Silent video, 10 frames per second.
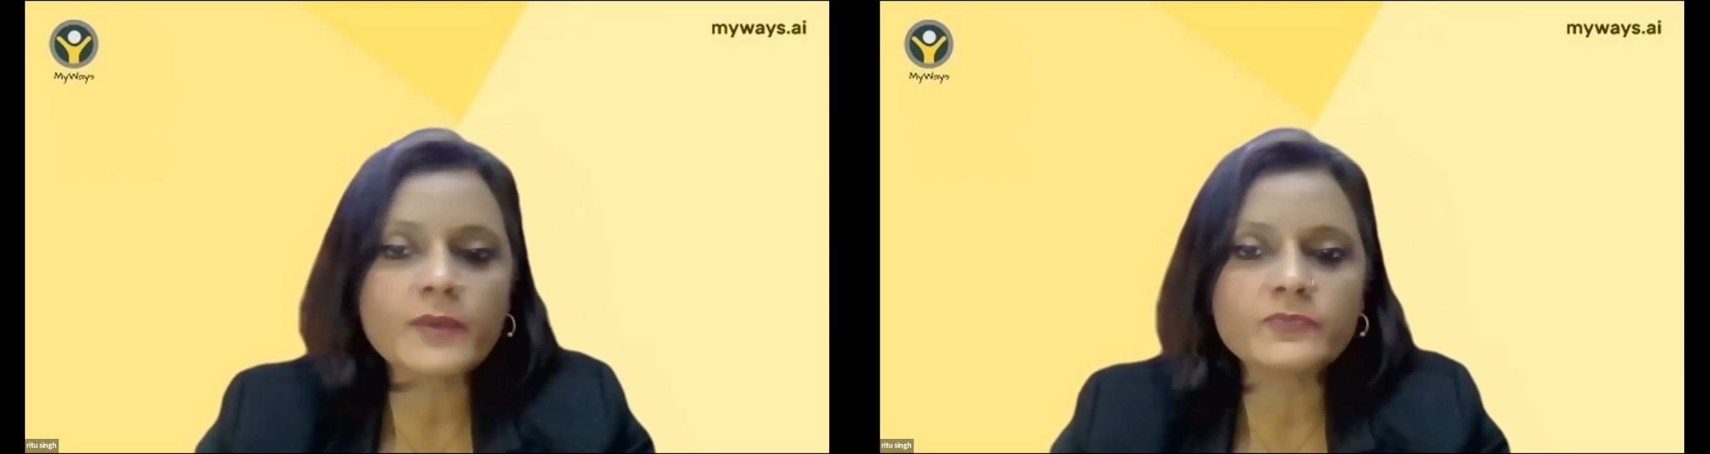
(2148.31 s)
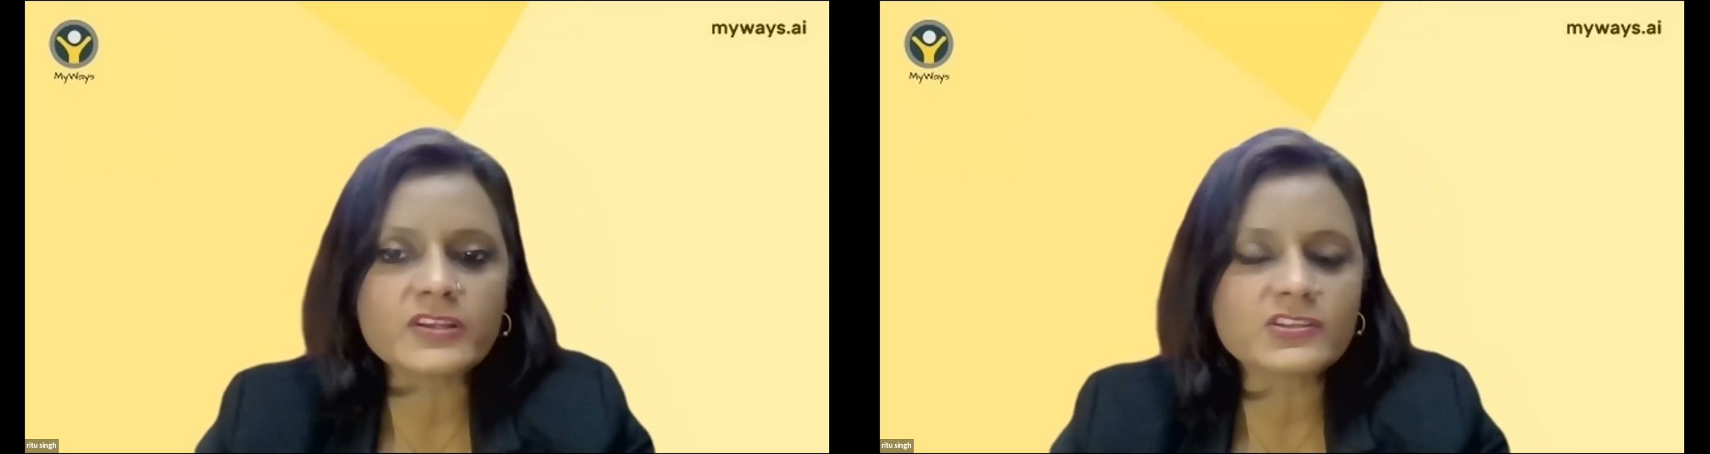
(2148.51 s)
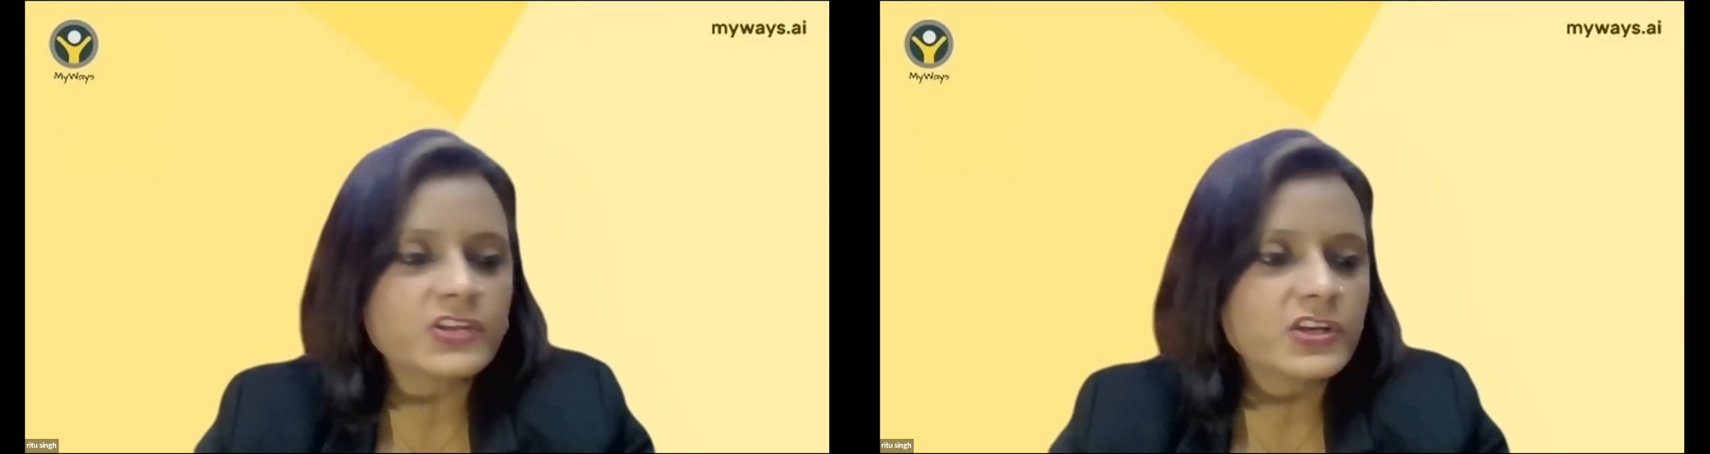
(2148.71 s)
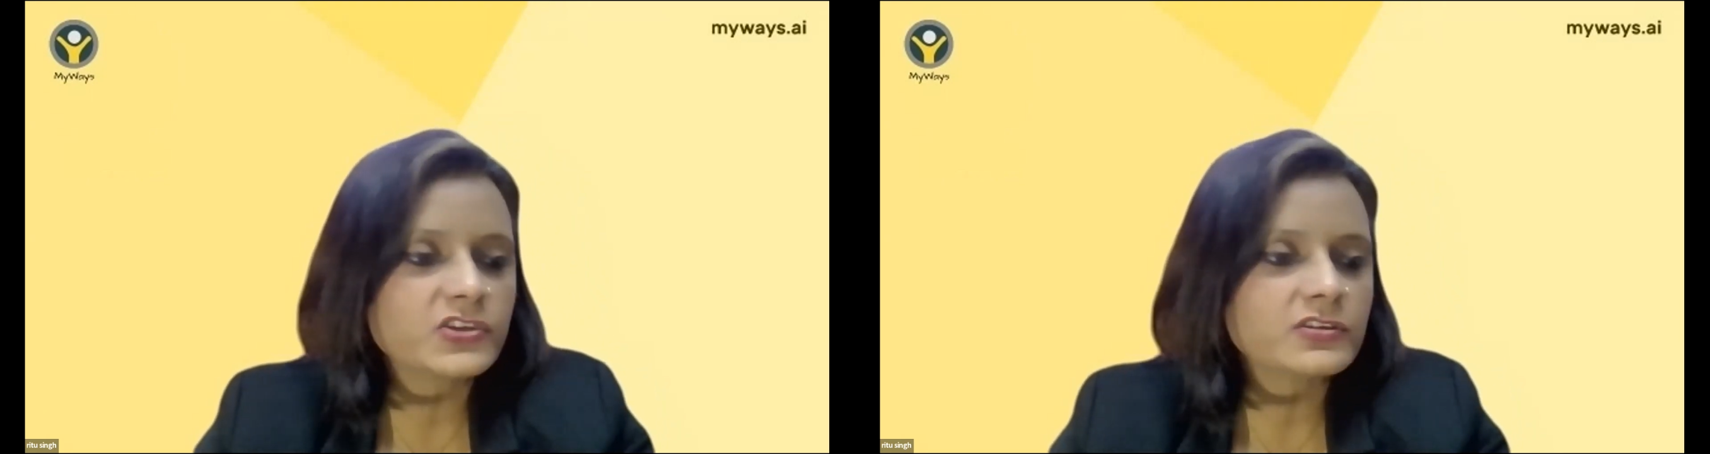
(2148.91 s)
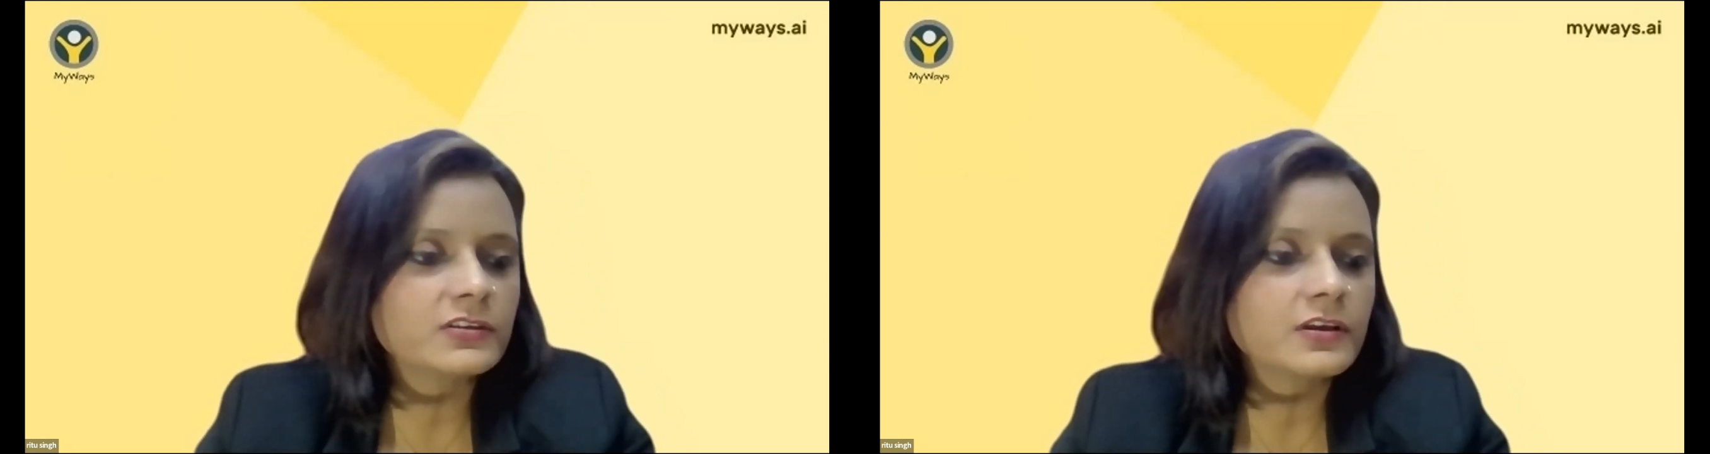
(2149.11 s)

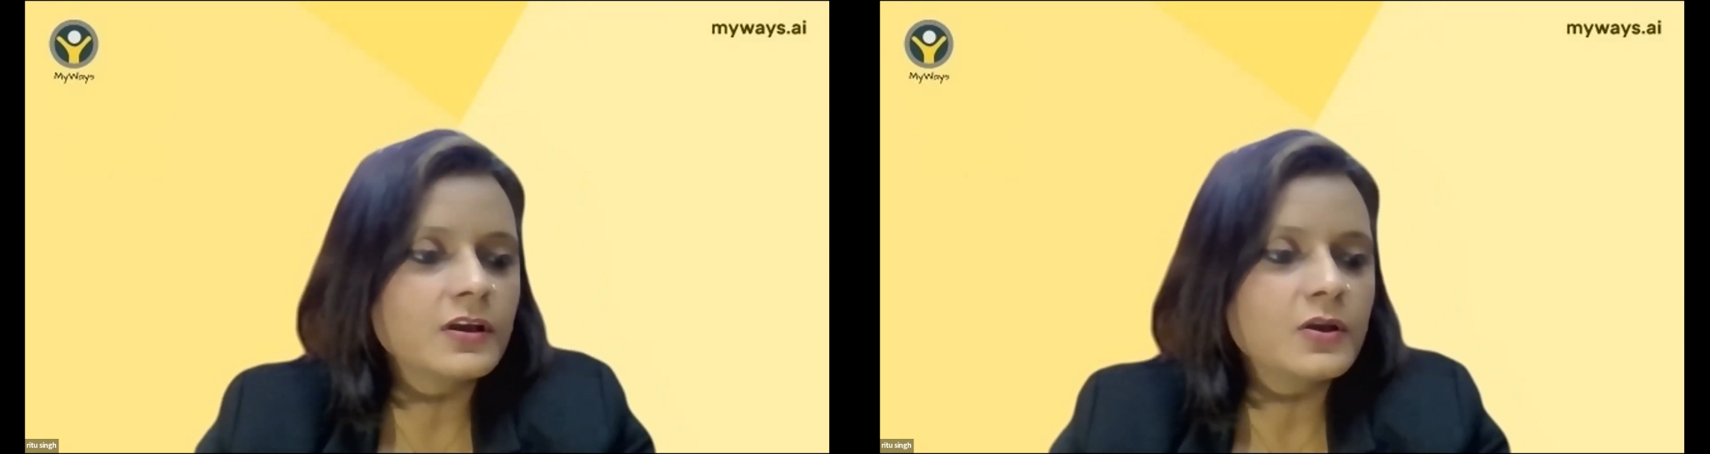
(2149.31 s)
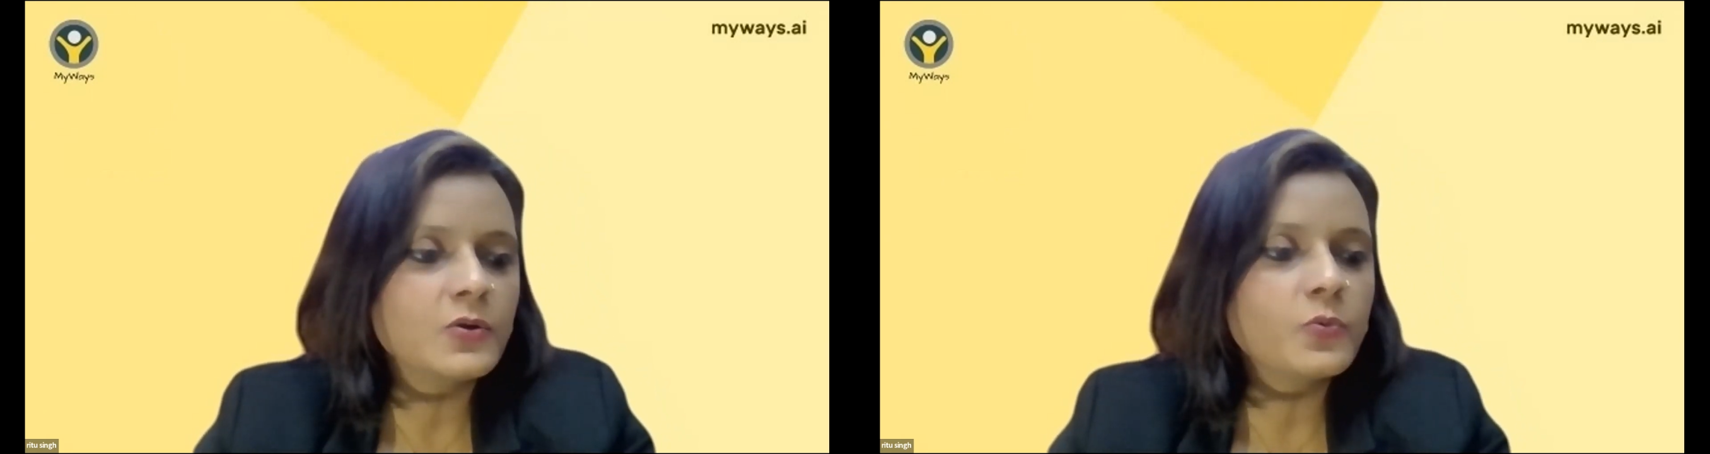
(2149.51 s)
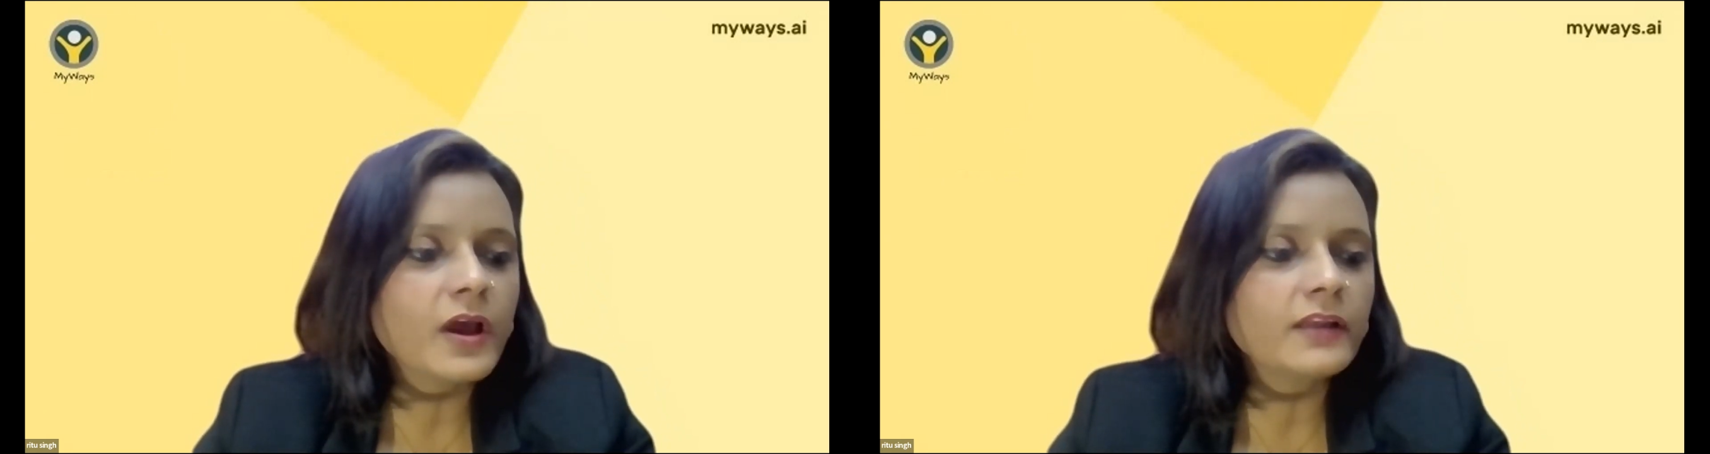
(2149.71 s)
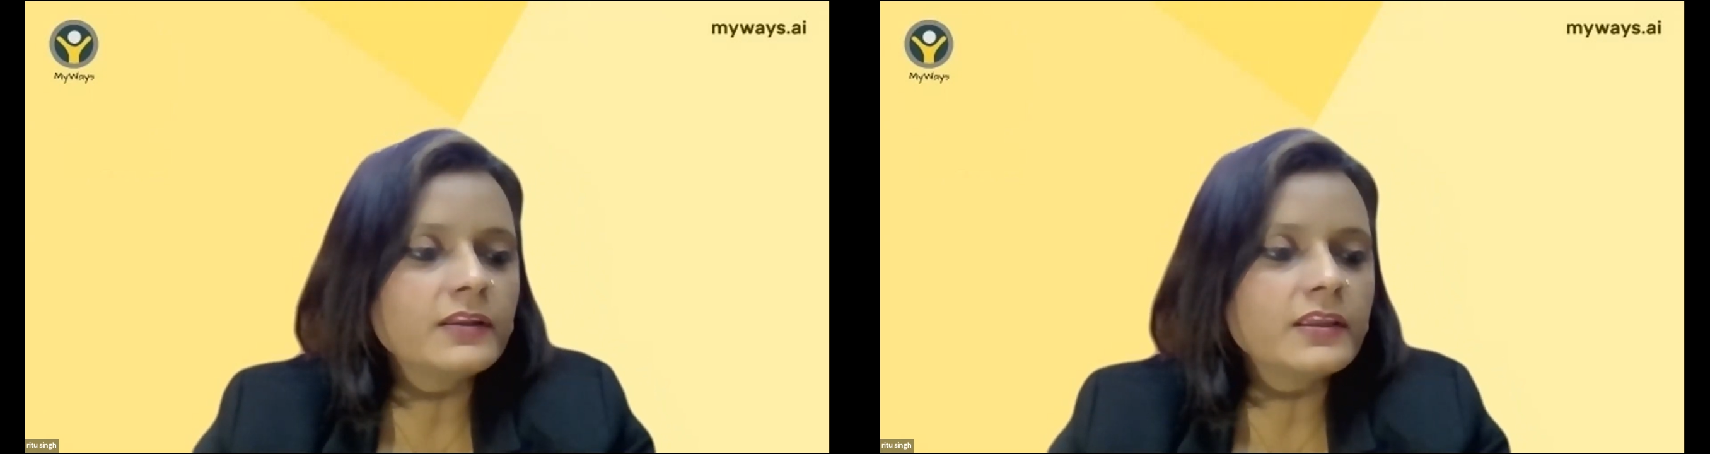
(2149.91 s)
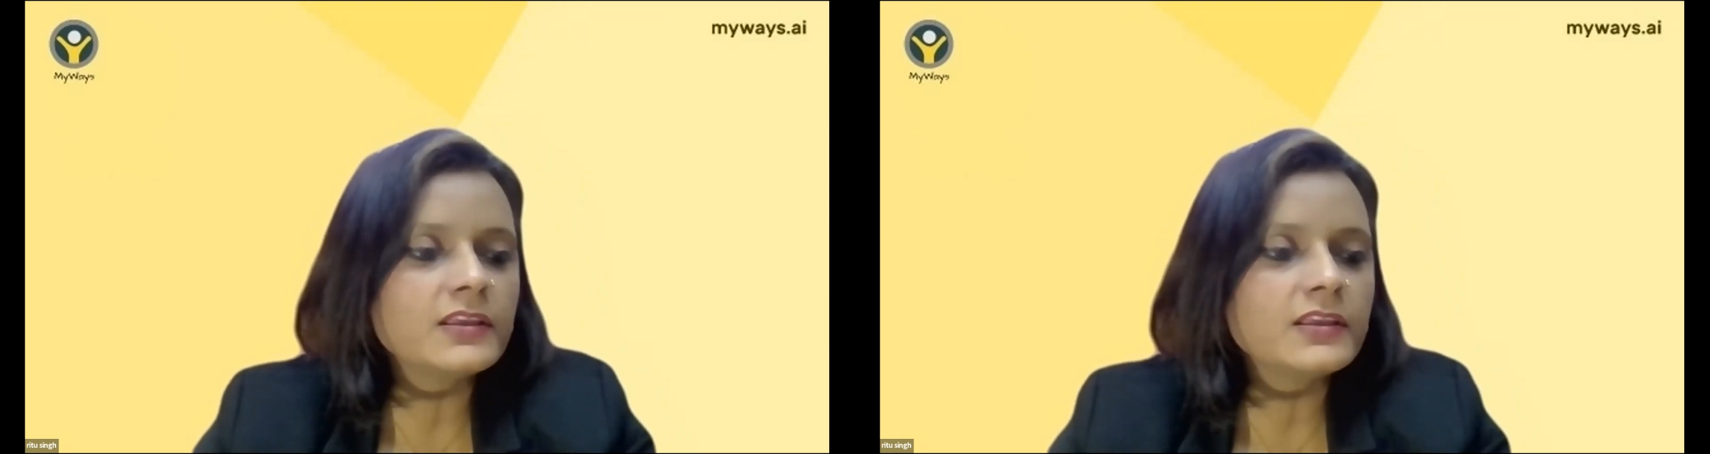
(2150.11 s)
presentation.
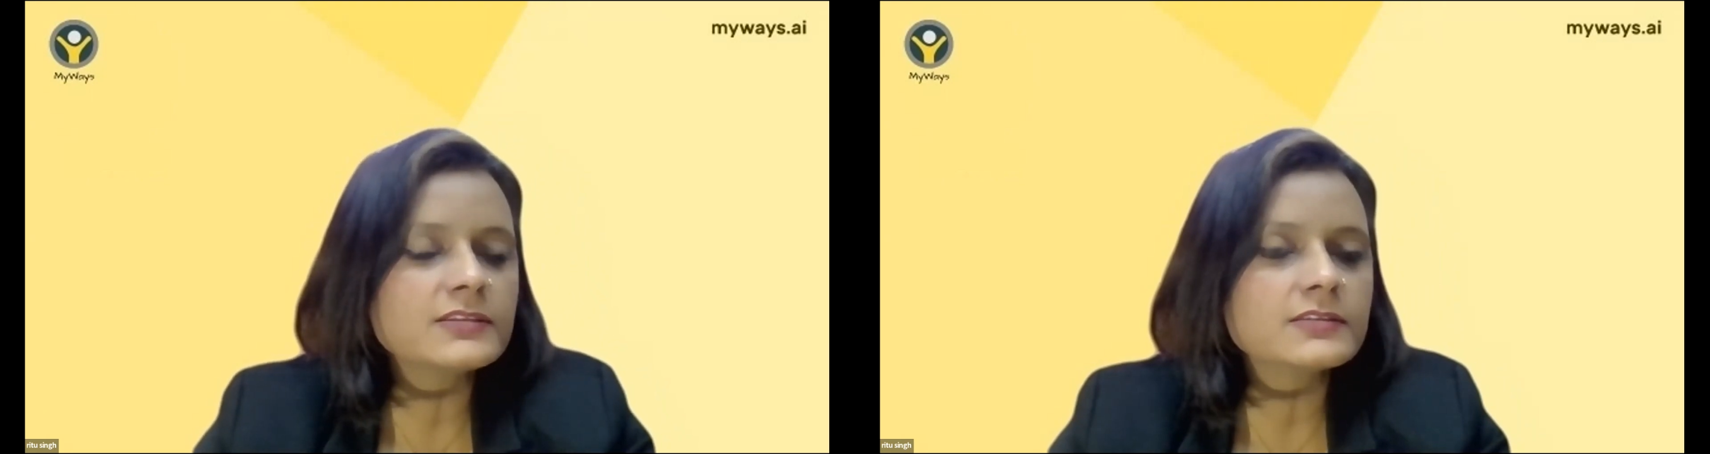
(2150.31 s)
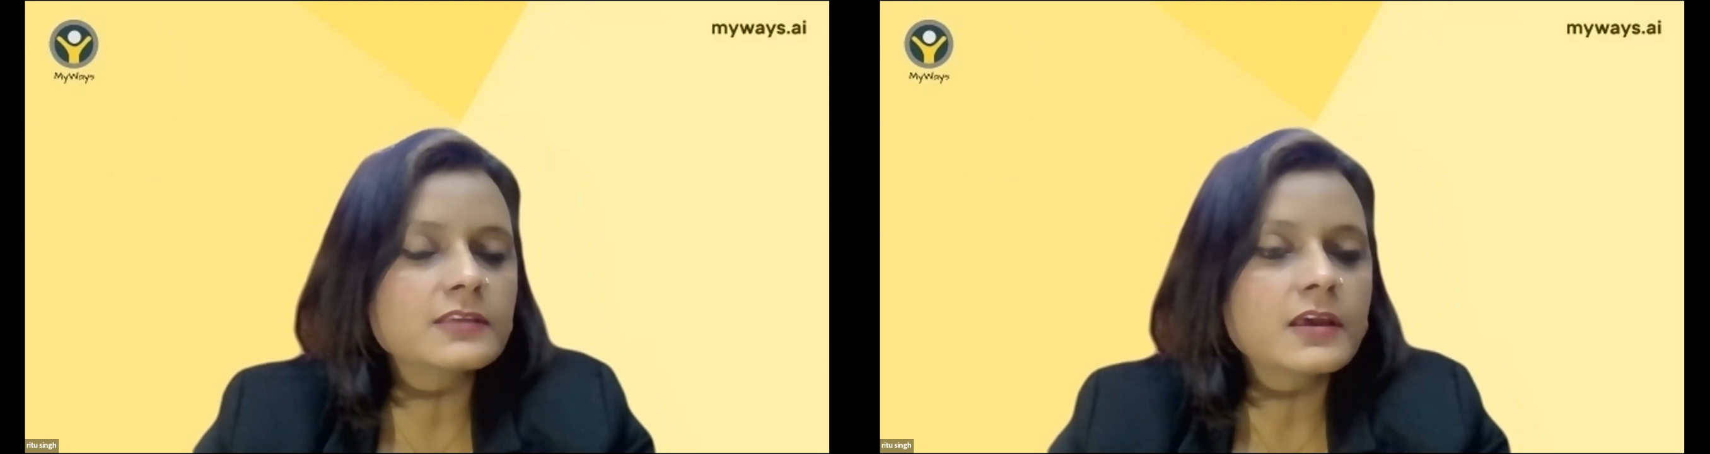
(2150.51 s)
One is